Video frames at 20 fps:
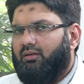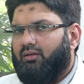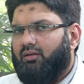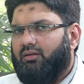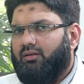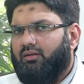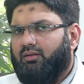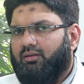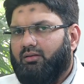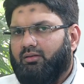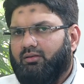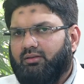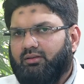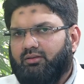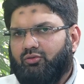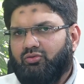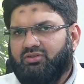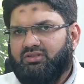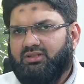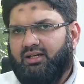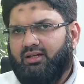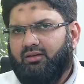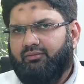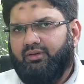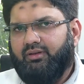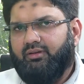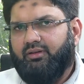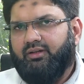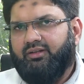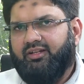To start
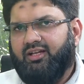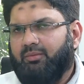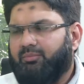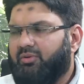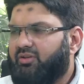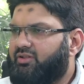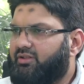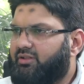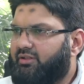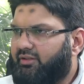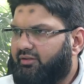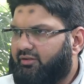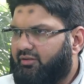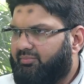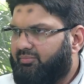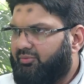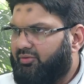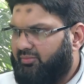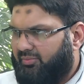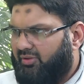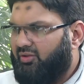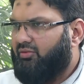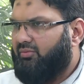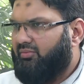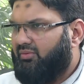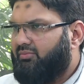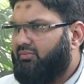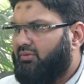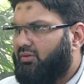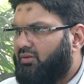with, it can be genetic
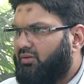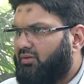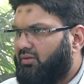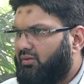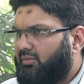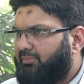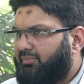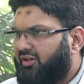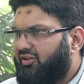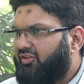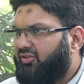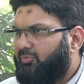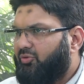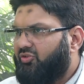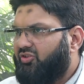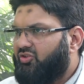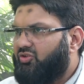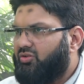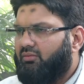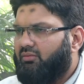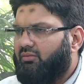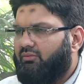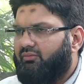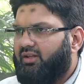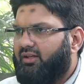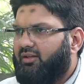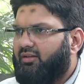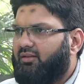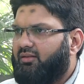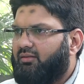predisposition,
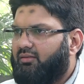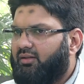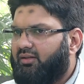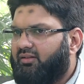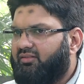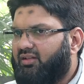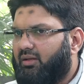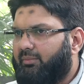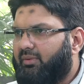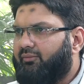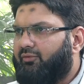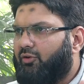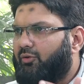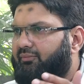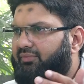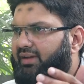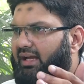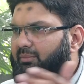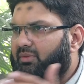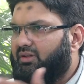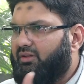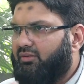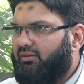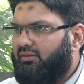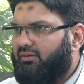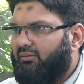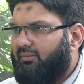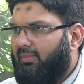wherein it's coming from families.